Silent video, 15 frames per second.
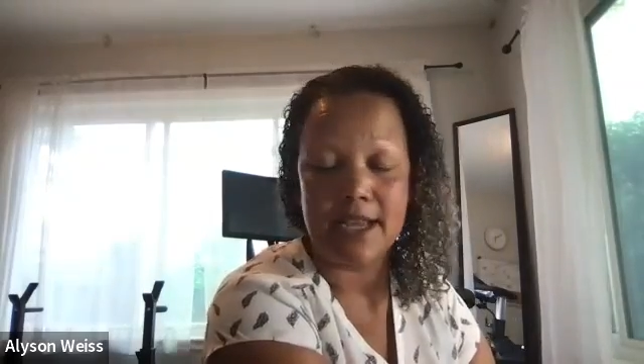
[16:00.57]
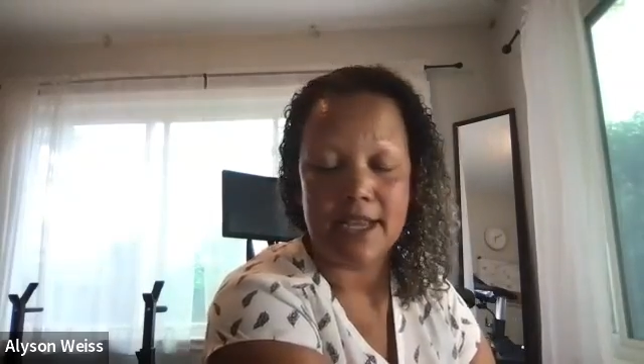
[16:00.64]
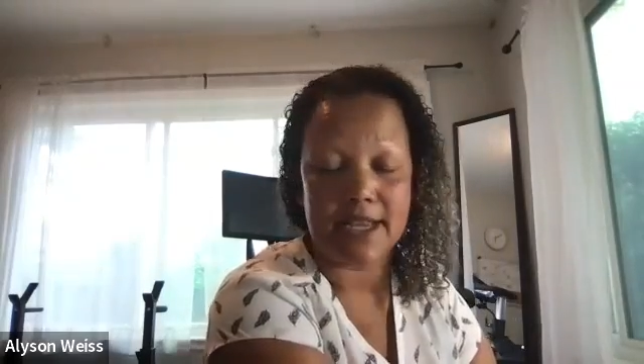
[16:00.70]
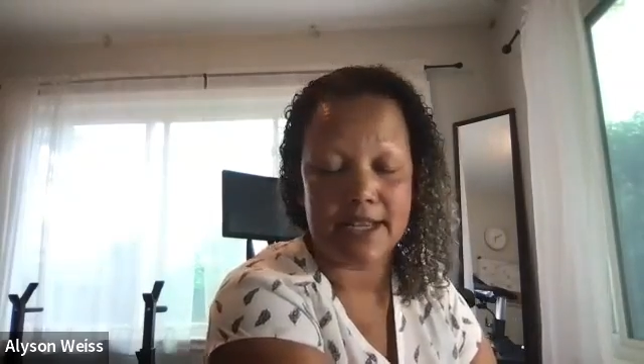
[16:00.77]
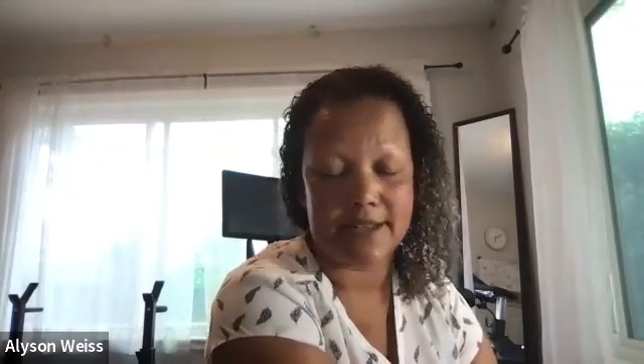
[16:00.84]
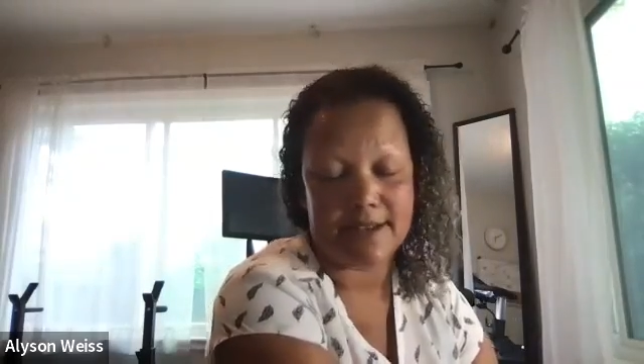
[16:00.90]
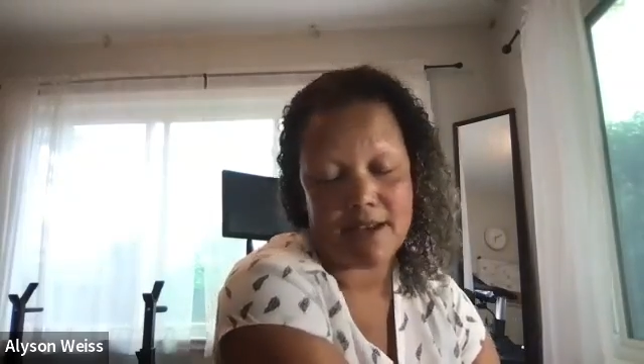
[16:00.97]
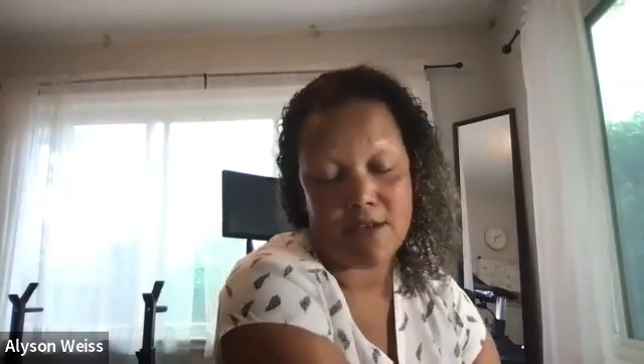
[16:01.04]

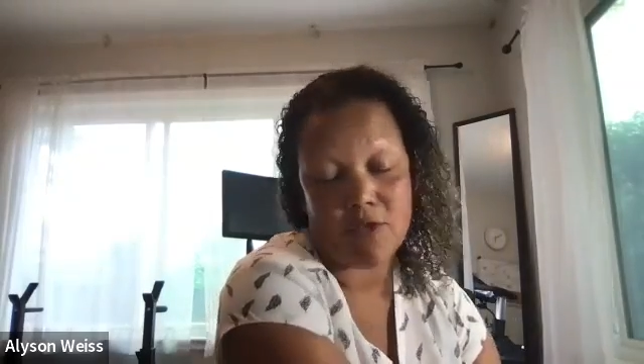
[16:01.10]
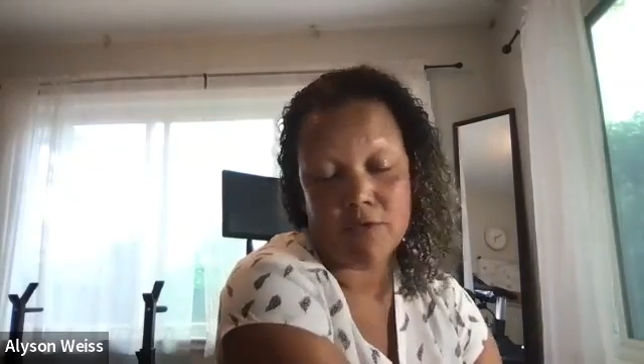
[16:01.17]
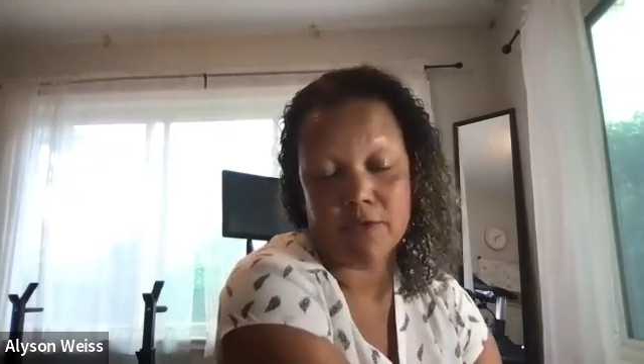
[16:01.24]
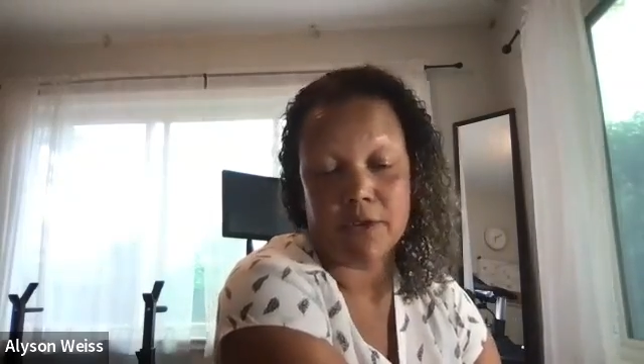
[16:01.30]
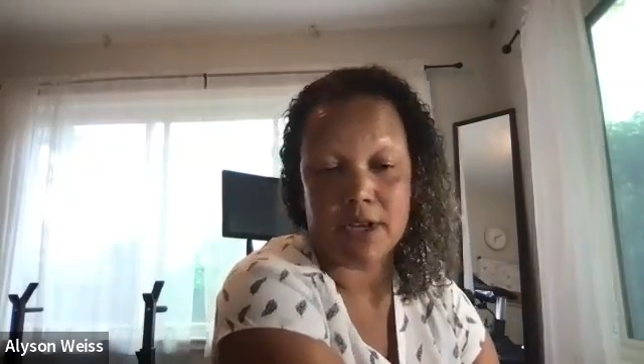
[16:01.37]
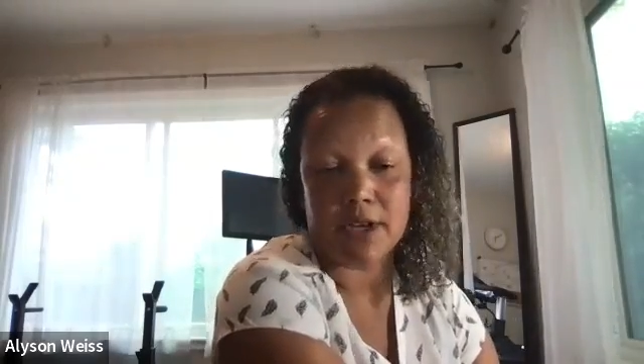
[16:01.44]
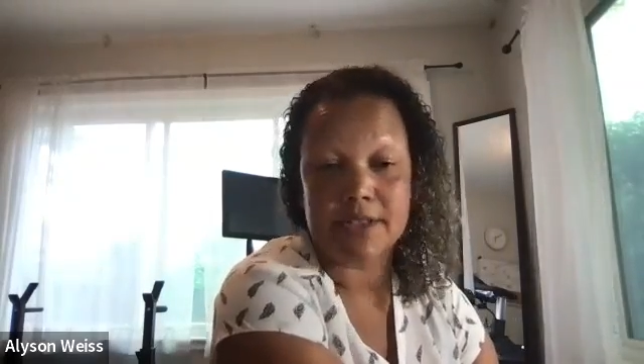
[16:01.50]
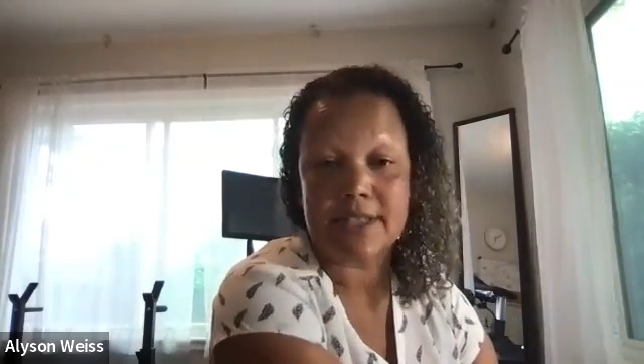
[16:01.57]
and
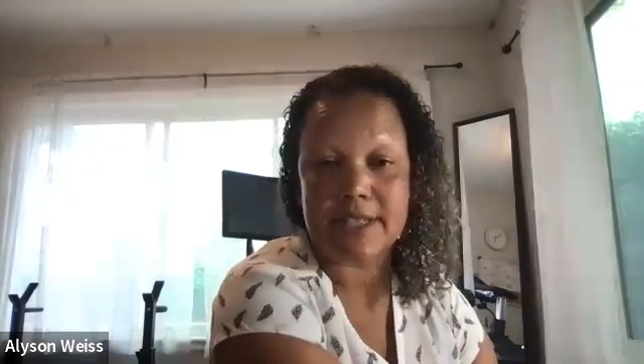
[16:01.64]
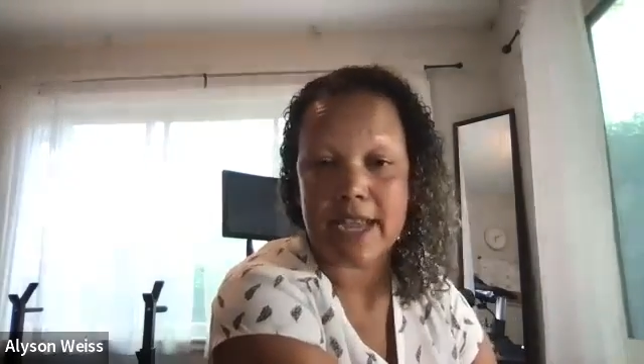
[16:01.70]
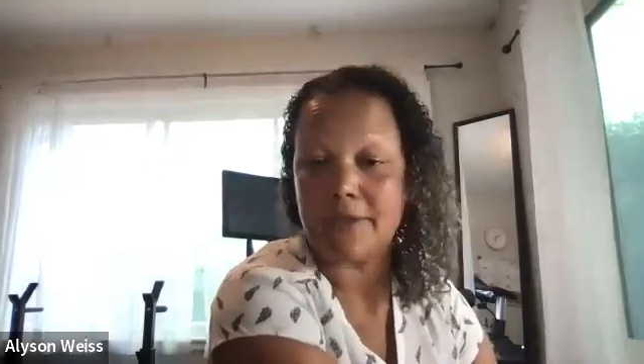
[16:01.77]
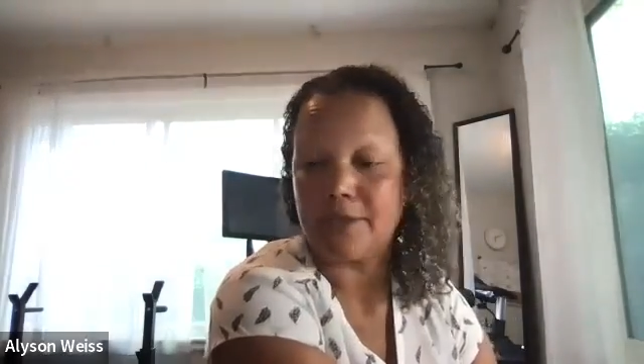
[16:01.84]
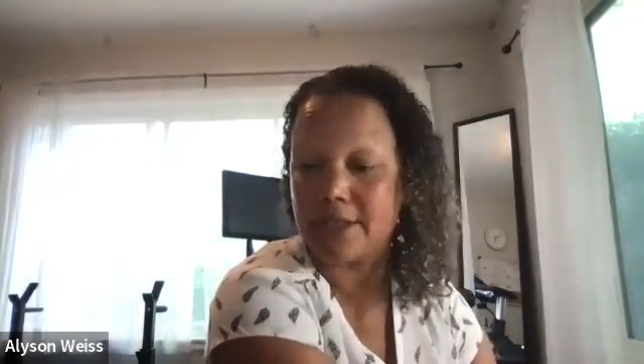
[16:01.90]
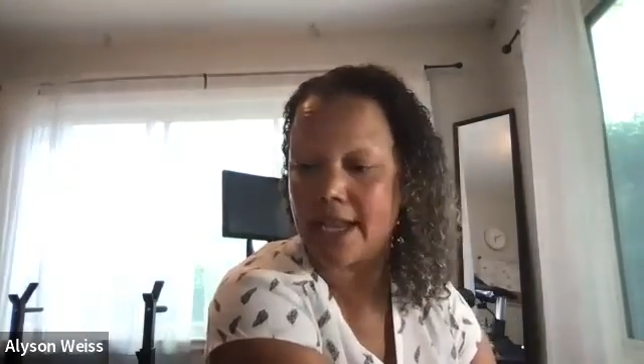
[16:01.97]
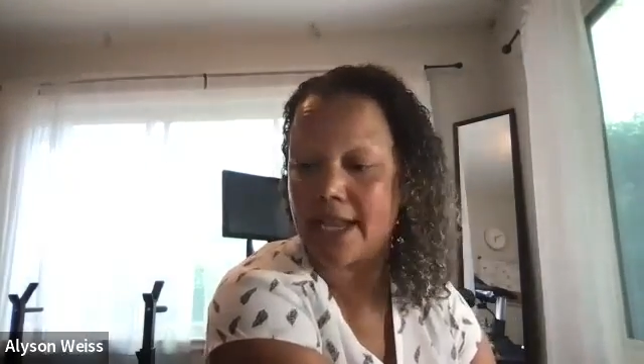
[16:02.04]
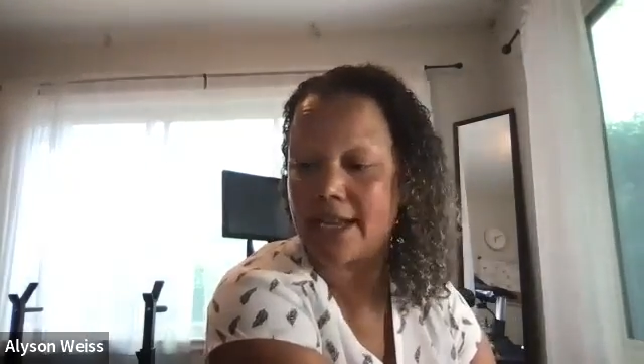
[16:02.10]
overall staff
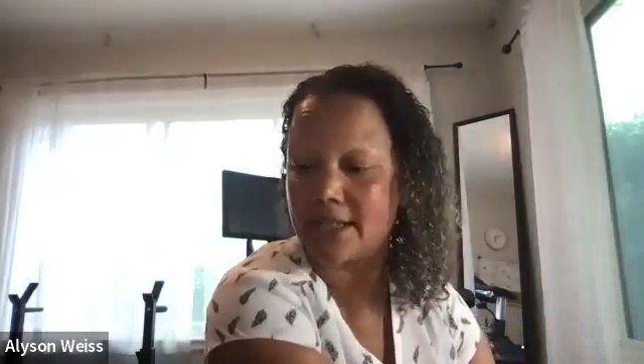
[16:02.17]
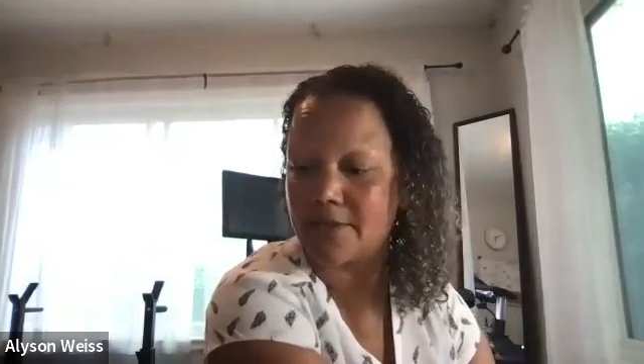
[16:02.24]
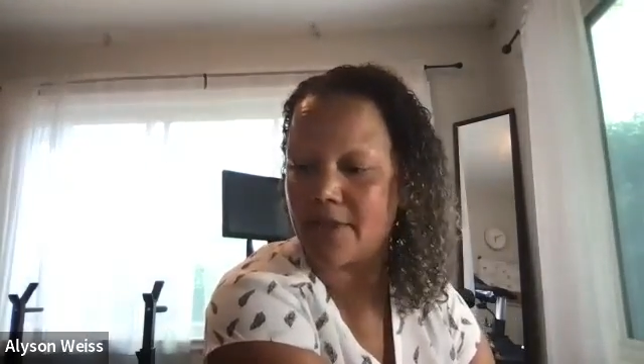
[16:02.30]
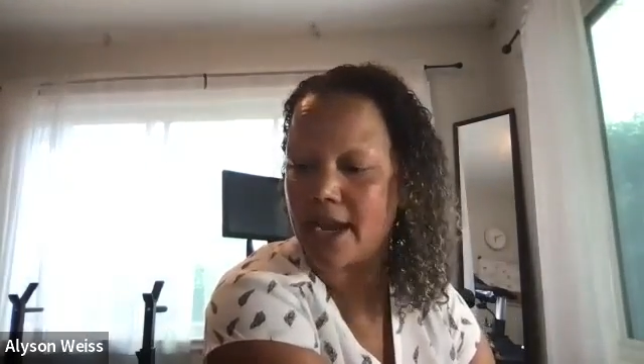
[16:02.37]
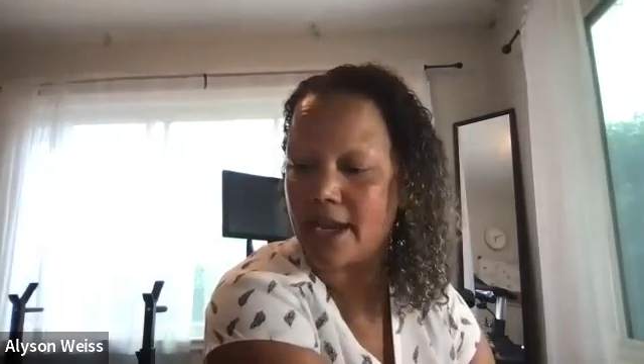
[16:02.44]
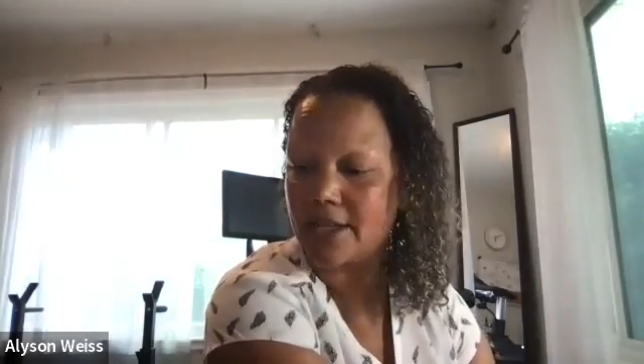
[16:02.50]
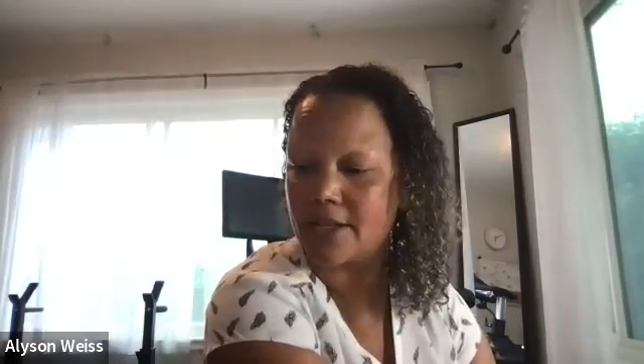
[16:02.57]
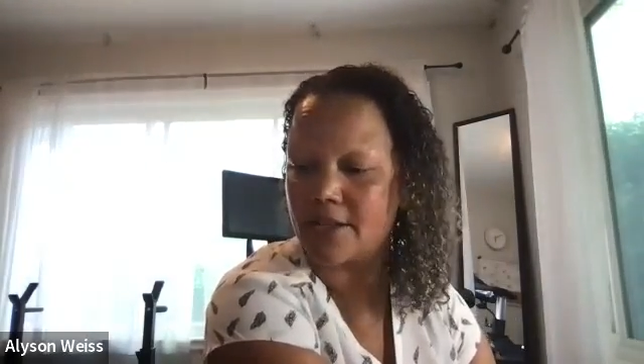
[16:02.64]

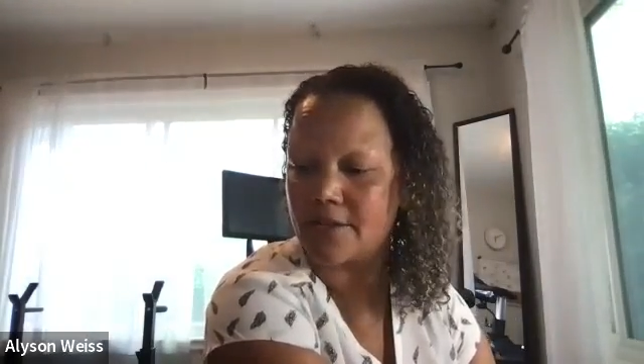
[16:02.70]
satisfaction